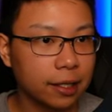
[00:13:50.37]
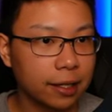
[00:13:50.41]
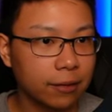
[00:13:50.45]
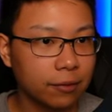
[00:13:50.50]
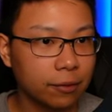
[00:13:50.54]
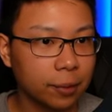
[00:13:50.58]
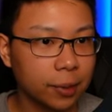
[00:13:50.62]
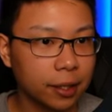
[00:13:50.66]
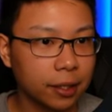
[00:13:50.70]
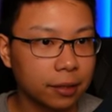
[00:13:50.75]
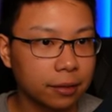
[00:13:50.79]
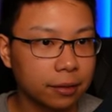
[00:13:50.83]
Never
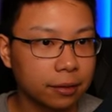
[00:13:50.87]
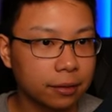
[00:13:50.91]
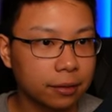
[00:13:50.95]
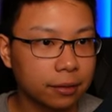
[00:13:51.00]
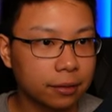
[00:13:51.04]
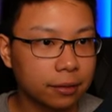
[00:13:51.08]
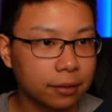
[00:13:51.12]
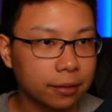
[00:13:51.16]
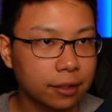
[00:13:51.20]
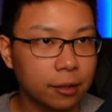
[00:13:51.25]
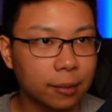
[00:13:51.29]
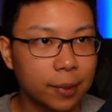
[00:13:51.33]
mind.
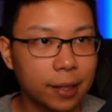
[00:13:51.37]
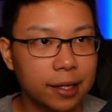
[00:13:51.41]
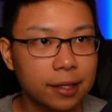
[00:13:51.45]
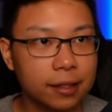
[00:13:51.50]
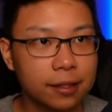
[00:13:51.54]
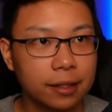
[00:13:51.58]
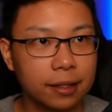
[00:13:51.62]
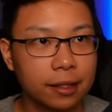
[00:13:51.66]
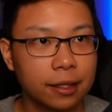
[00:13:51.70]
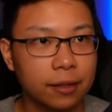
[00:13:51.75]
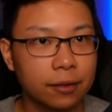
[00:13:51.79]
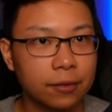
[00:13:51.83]
Never mind. He's
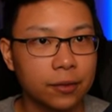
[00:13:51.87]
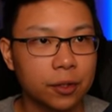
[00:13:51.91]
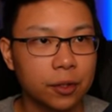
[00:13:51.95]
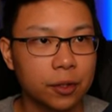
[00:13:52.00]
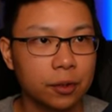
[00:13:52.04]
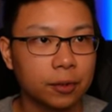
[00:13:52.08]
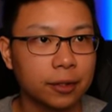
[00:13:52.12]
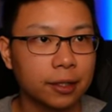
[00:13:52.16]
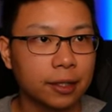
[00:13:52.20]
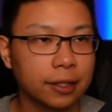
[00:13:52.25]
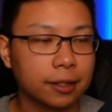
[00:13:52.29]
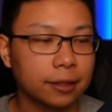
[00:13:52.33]
the leader of his
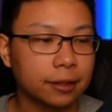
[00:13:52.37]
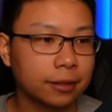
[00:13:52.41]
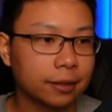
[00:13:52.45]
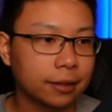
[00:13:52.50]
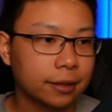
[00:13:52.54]
own clan.